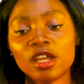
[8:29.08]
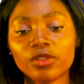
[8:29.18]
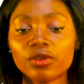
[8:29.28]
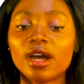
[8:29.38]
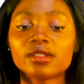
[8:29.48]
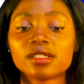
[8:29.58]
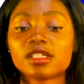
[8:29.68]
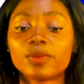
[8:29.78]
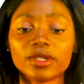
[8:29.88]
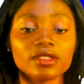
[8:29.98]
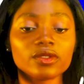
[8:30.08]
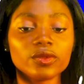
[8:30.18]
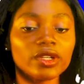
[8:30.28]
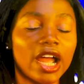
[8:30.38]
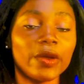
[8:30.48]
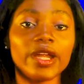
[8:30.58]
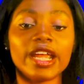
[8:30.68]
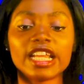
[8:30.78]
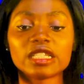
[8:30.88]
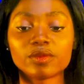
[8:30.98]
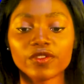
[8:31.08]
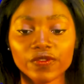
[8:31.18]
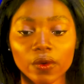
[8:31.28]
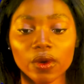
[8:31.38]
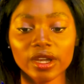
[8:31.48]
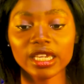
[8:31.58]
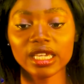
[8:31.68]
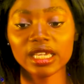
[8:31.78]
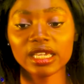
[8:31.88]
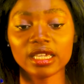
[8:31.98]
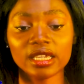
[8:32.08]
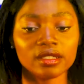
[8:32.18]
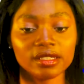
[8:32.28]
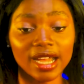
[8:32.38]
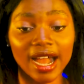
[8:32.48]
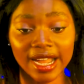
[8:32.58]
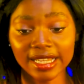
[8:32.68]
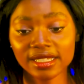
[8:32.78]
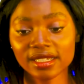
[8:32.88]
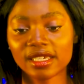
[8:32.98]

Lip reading: Throughout his political career and before he died,